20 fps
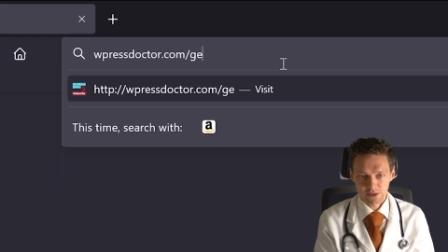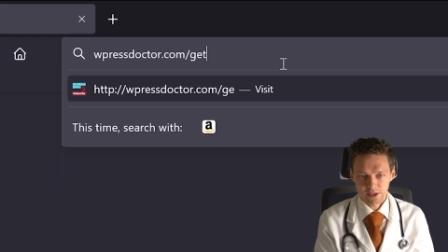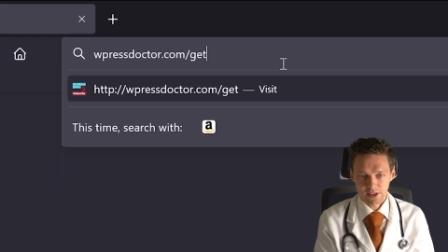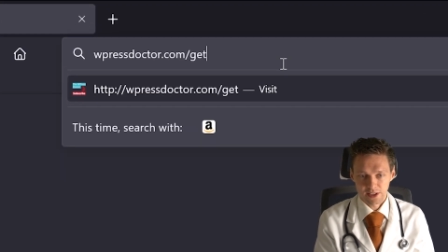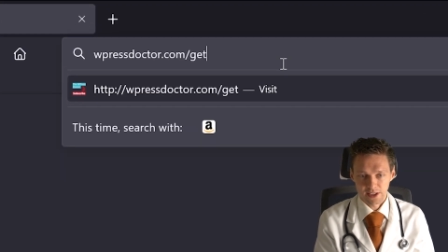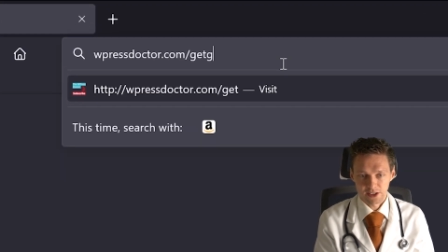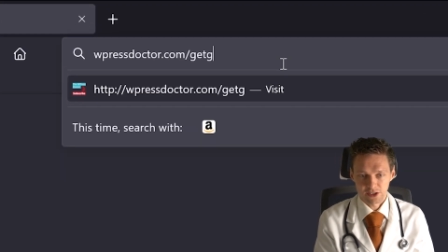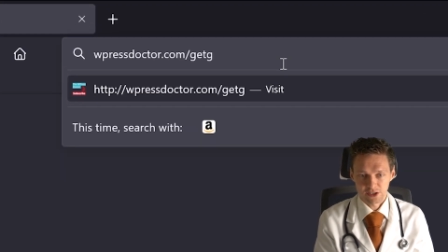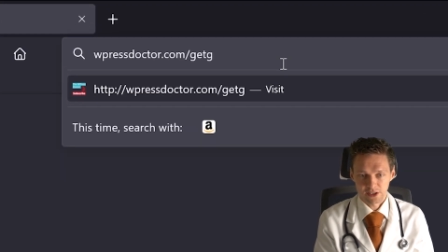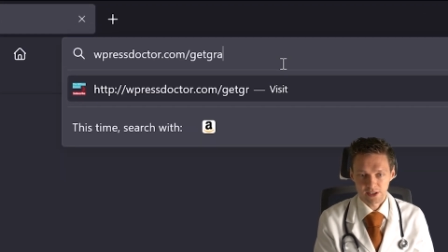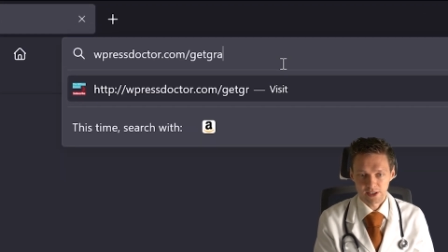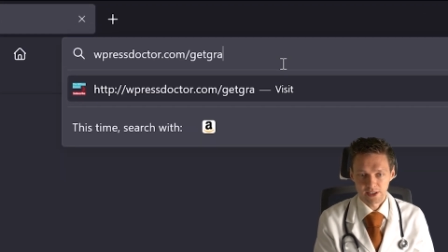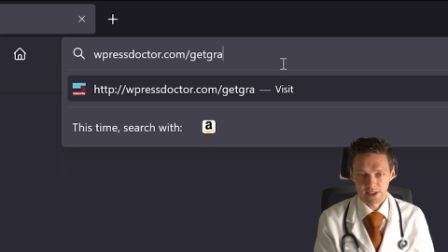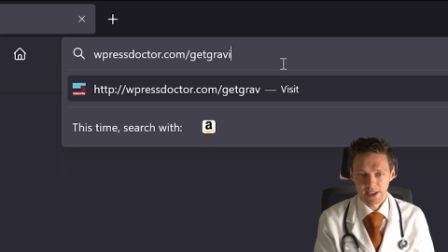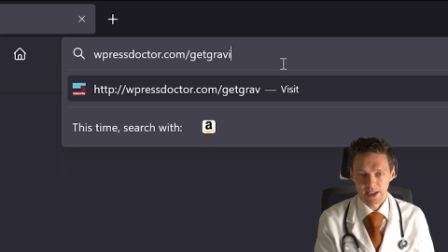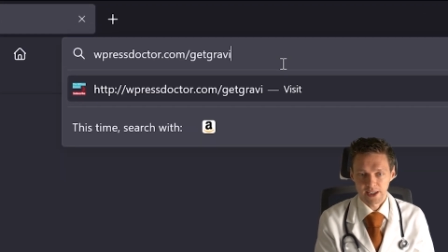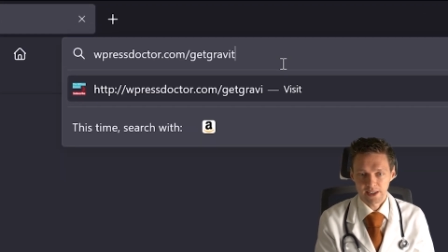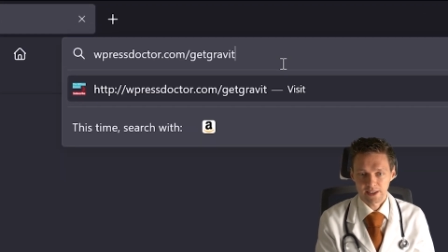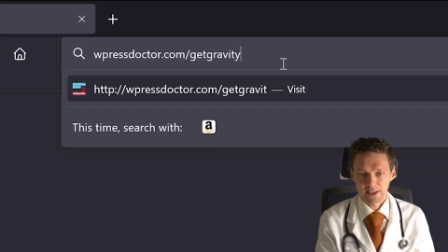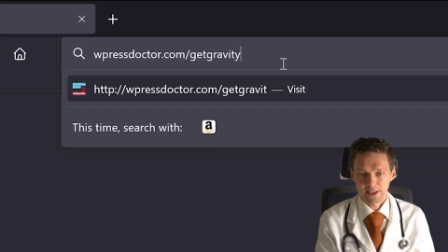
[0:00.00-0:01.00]
slash
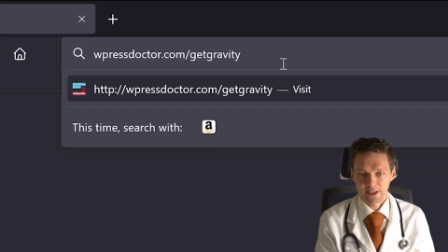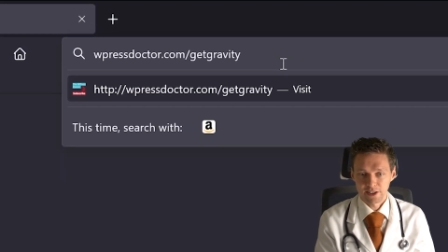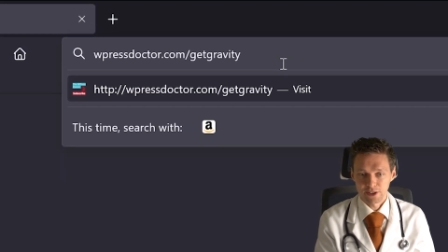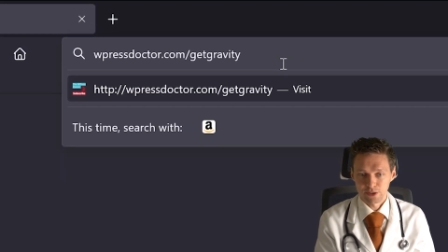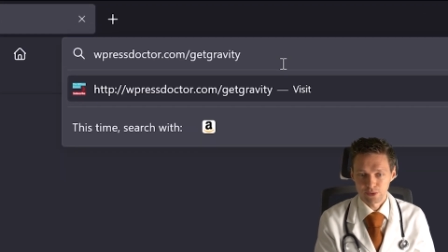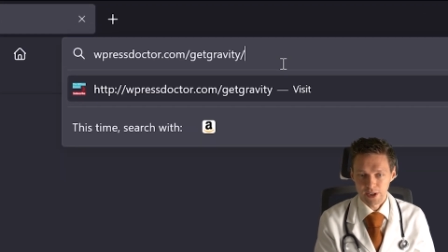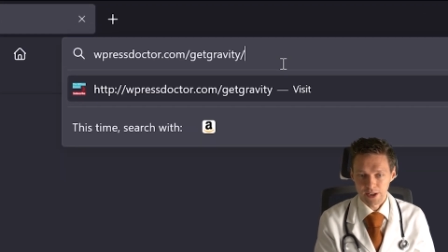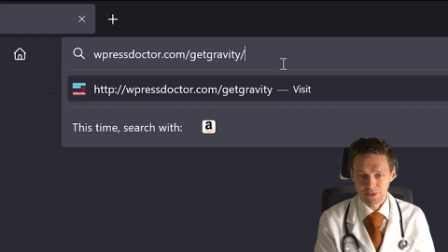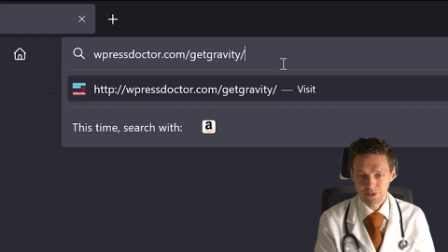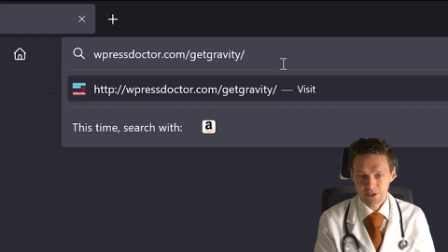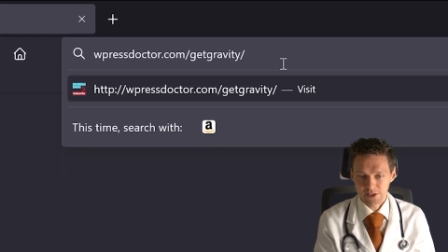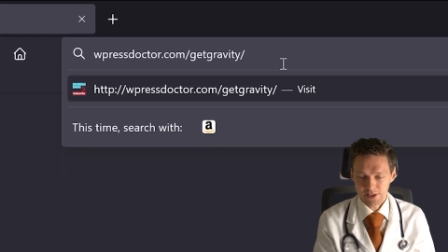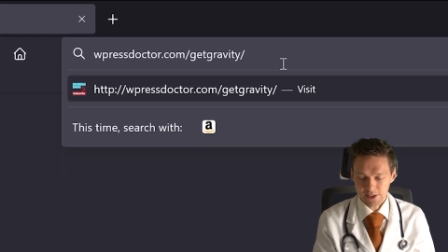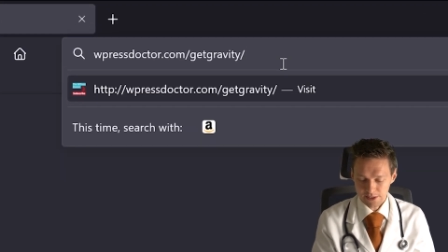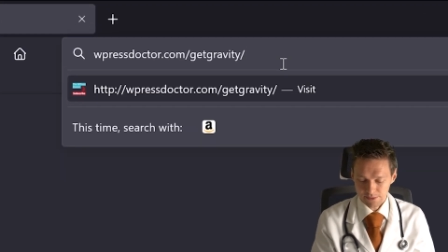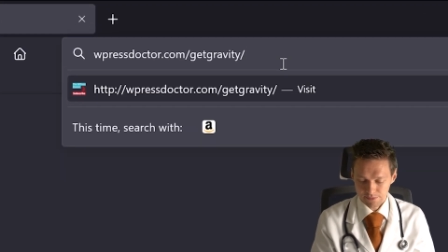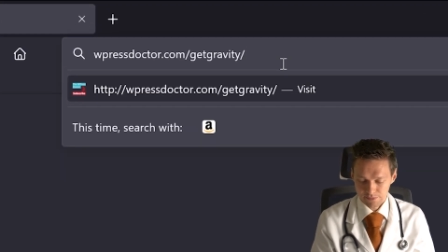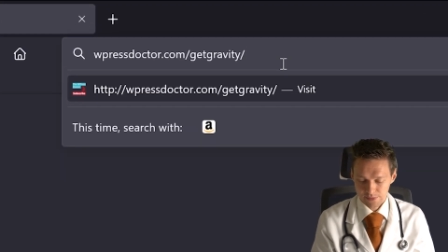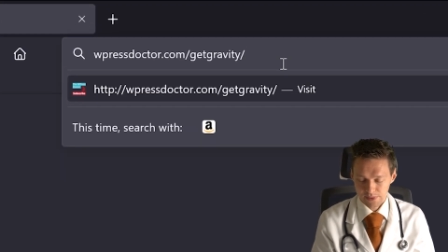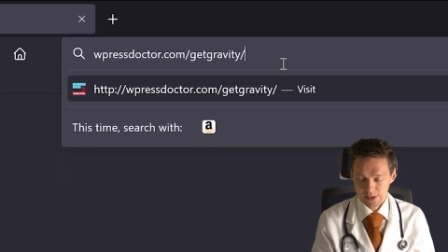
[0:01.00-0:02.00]

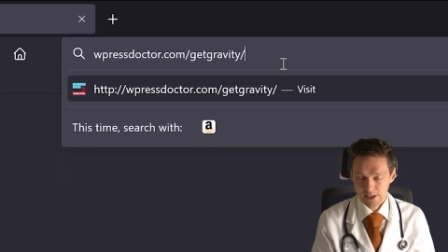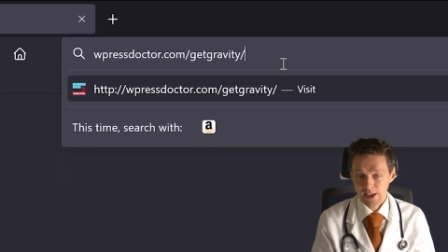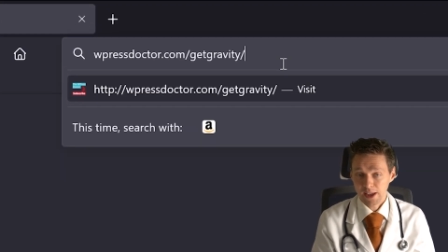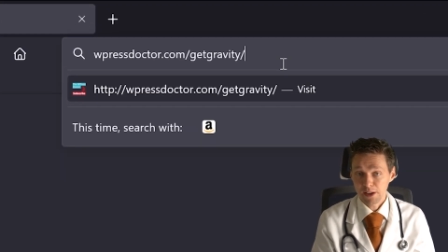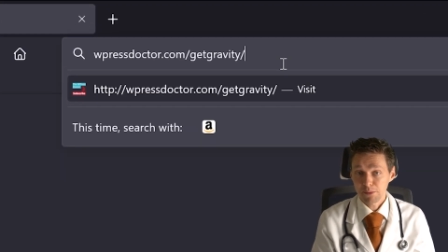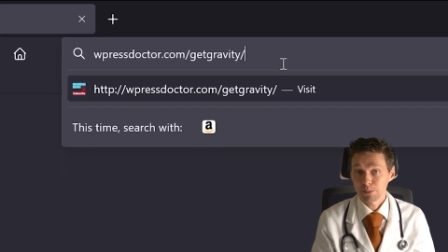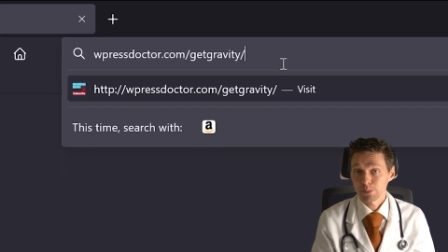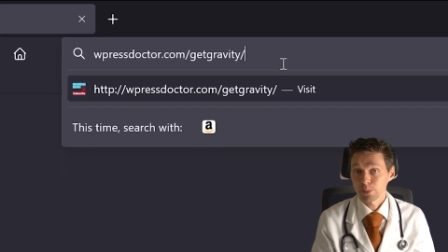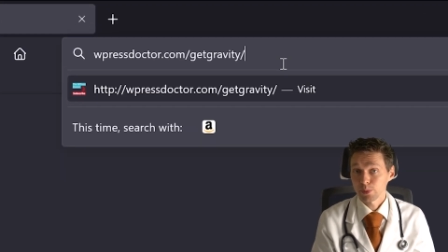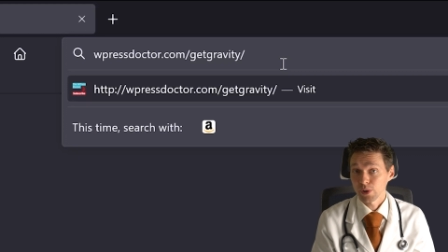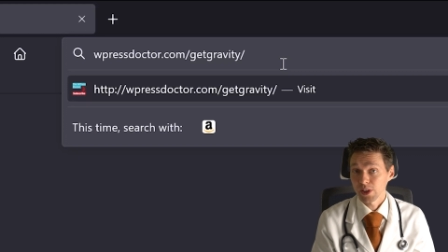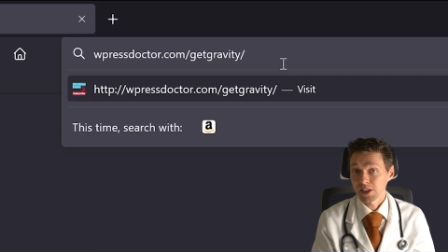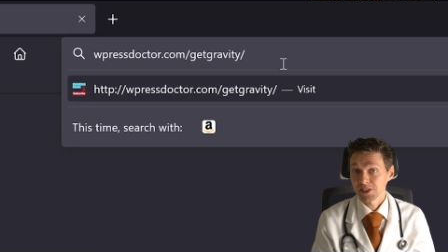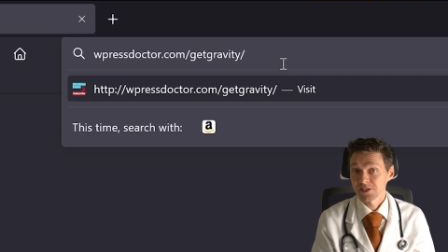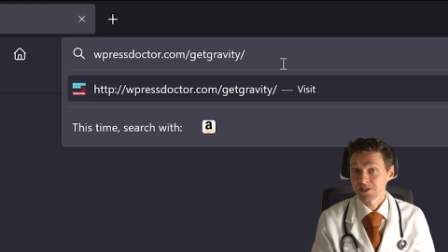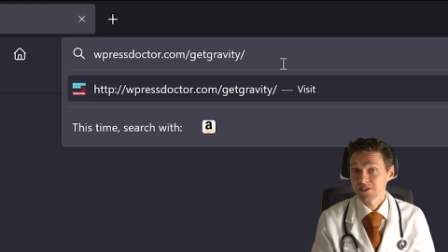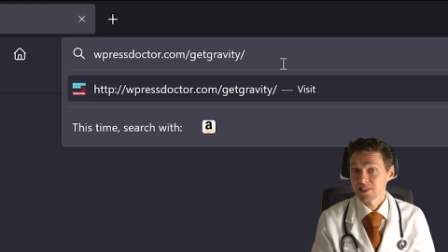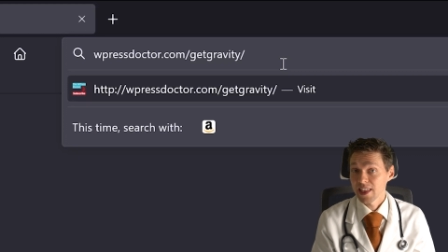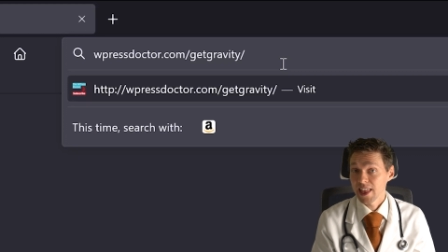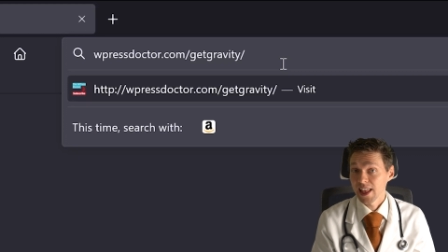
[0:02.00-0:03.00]
getgravity and
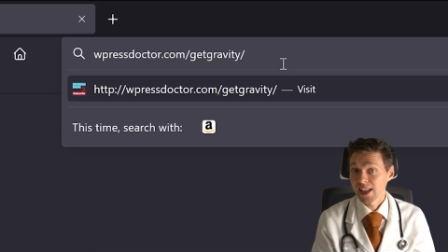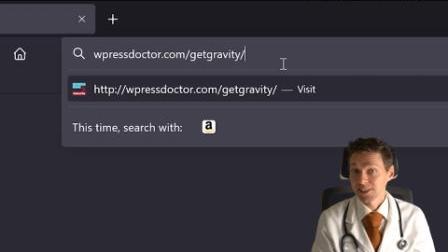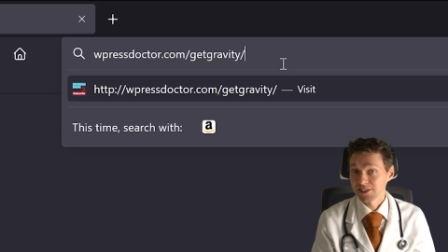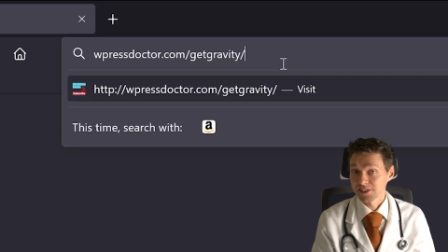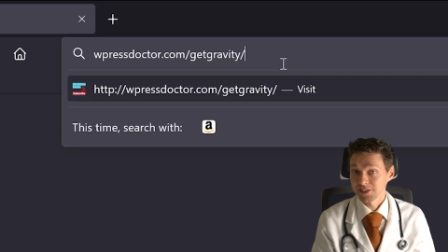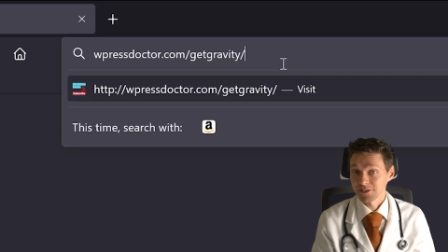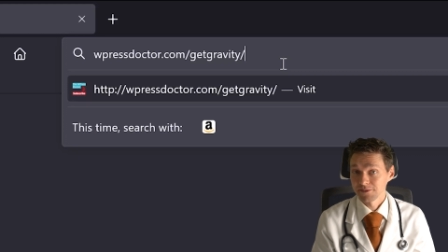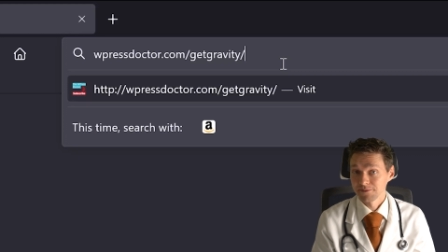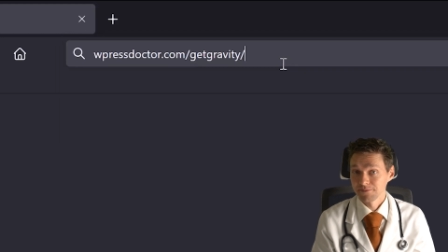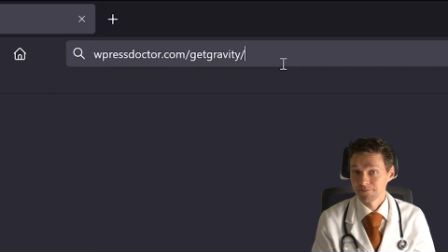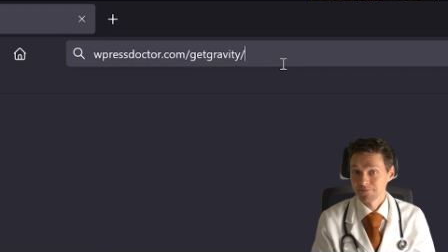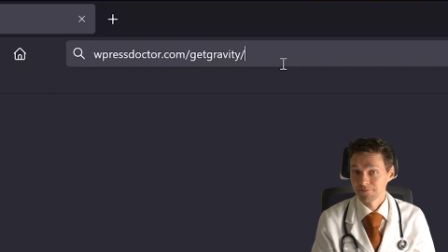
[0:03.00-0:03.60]
press enter.